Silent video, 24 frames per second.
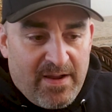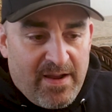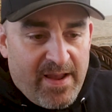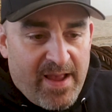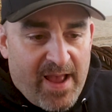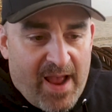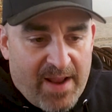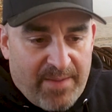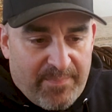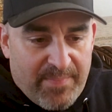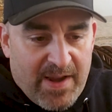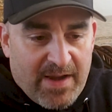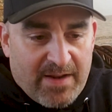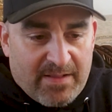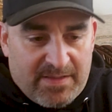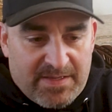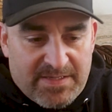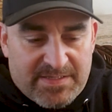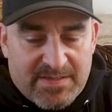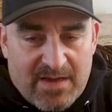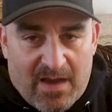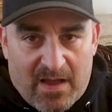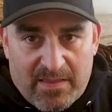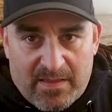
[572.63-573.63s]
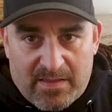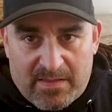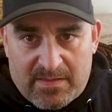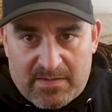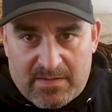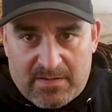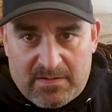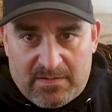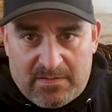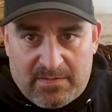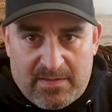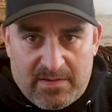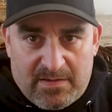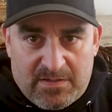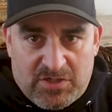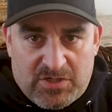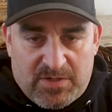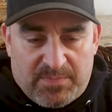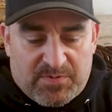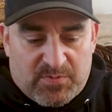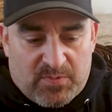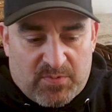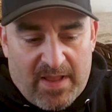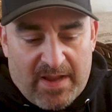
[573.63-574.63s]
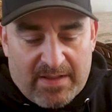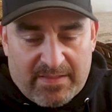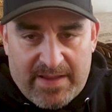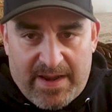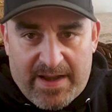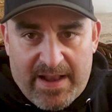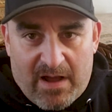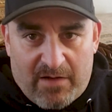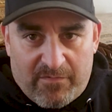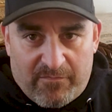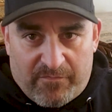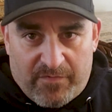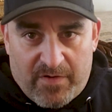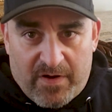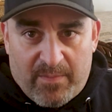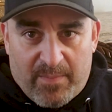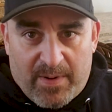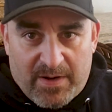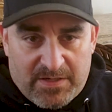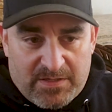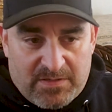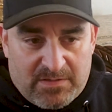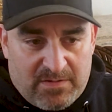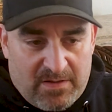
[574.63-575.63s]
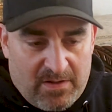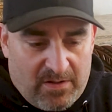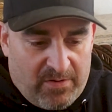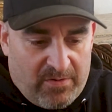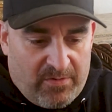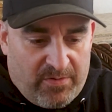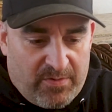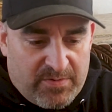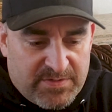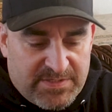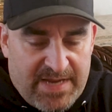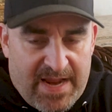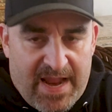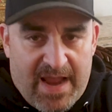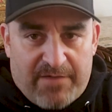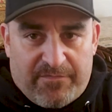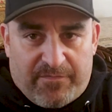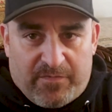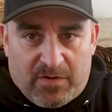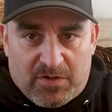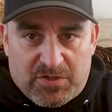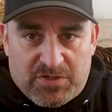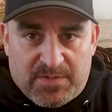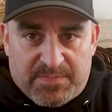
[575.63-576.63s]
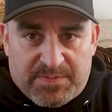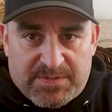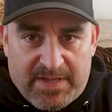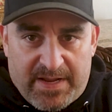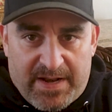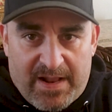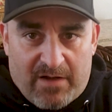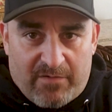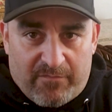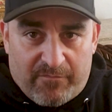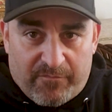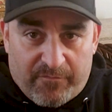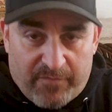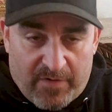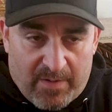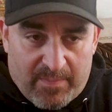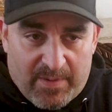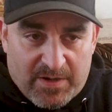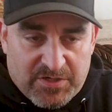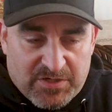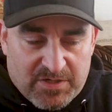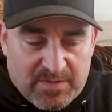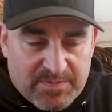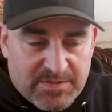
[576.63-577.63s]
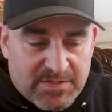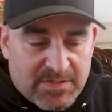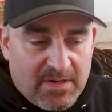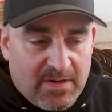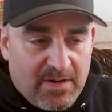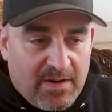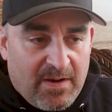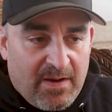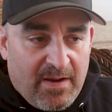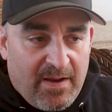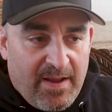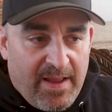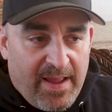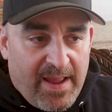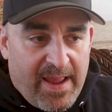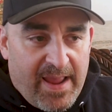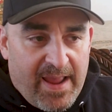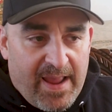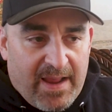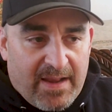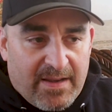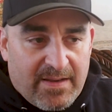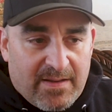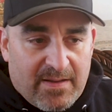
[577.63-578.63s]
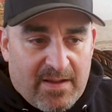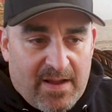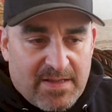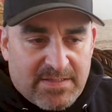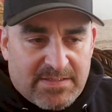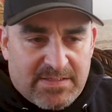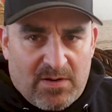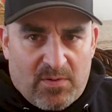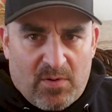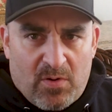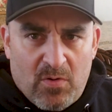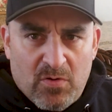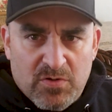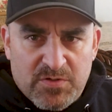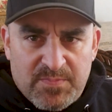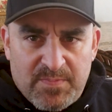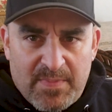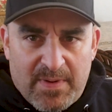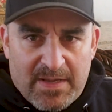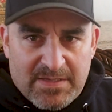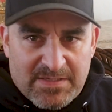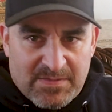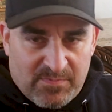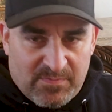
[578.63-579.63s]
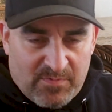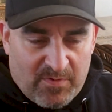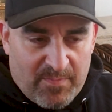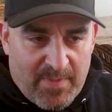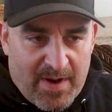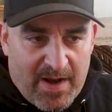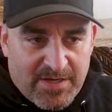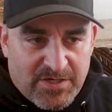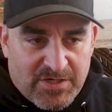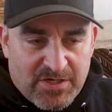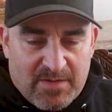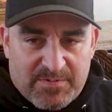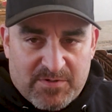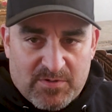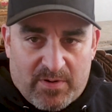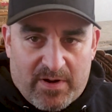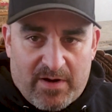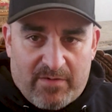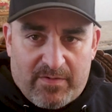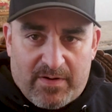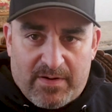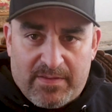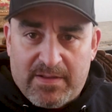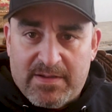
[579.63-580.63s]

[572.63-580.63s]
I immediately saw that the chips were like laid out in front of my, there was a handful of chips laid out in front of my chips. And I said, who's messing with my chips or whatever?